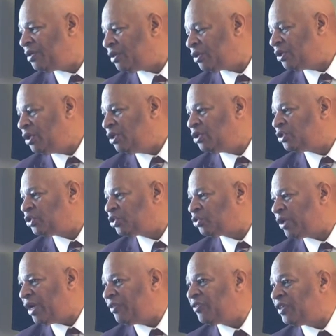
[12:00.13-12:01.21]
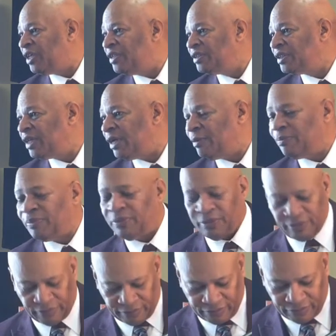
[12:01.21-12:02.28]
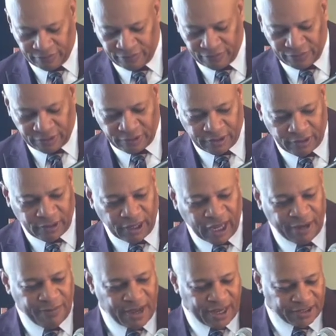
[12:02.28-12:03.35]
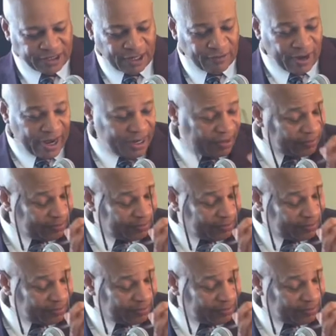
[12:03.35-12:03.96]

to straighten things up. Amen. Amen. Is that right?